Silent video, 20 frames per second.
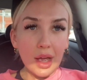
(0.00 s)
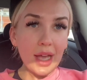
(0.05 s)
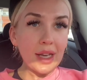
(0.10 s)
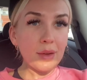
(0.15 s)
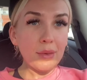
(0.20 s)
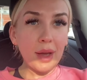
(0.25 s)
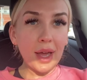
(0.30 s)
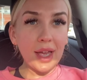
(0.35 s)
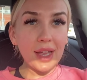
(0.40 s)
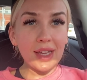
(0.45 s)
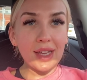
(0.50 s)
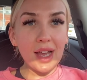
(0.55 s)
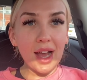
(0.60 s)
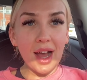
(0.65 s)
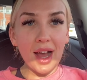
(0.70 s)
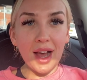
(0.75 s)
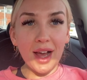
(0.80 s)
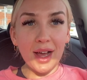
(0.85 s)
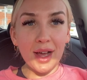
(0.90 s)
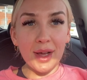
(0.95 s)
anyway,
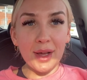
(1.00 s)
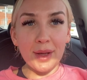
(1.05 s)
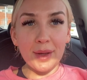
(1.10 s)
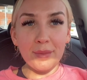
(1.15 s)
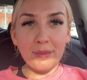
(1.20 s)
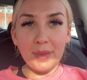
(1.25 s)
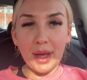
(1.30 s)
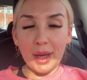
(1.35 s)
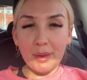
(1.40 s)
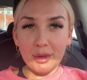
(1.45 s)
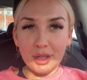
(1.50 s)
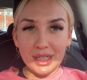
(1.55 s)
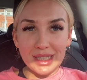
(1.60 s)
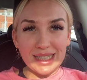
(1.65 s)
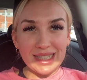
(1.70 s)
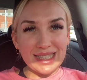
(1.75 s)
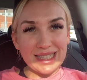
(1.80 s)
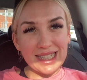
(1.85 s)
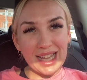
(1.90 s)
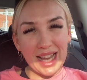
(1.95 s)
um, I'm gonna
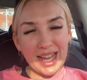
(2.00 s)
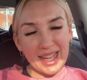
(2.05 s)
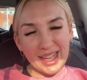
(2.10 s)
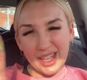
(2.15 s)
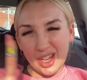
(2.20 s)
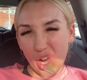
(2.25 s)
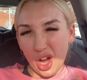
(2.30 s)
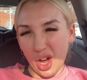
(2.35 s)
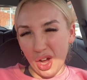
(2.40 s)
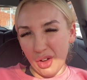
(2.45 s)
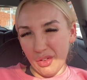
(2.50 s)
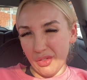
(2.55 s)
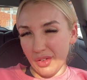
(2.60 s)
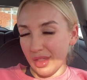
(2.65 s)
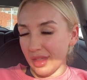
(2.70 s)
sign off